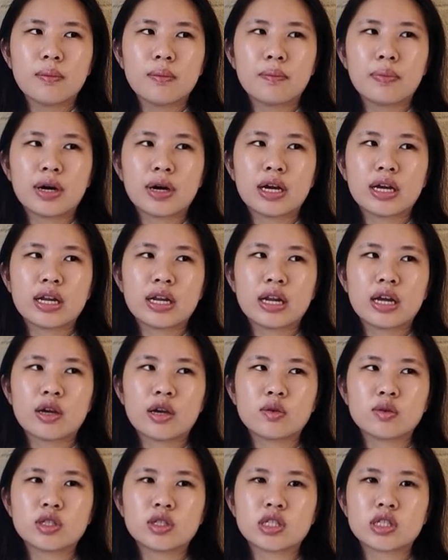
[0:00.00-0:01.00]
but it
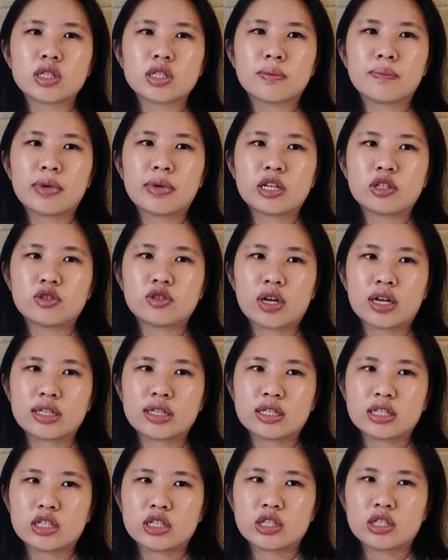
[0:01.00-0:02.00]
was just a big
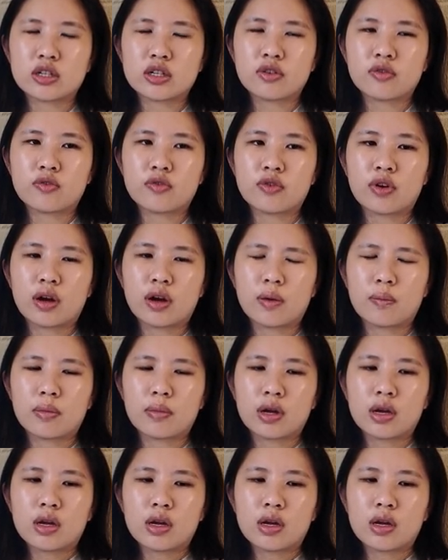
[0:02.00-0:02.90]
transition from